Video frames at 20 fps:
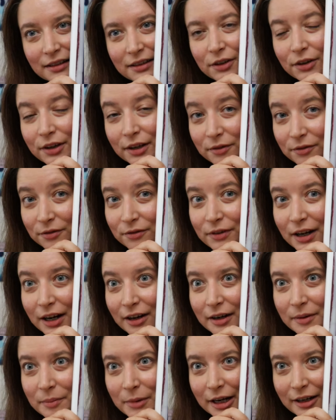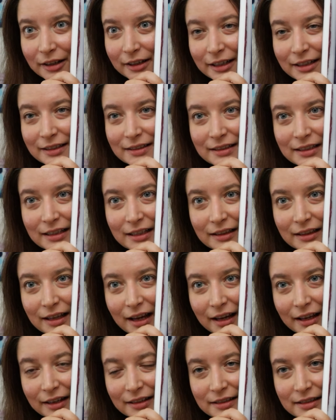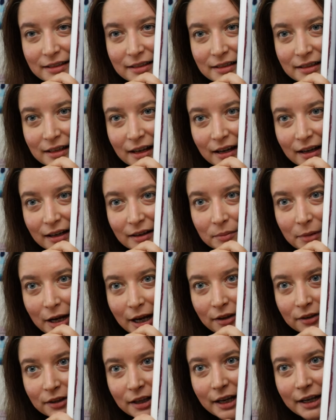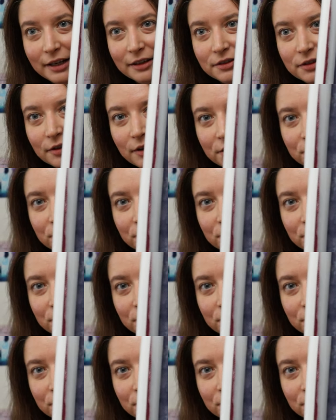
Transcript: you can very barely see that outline. So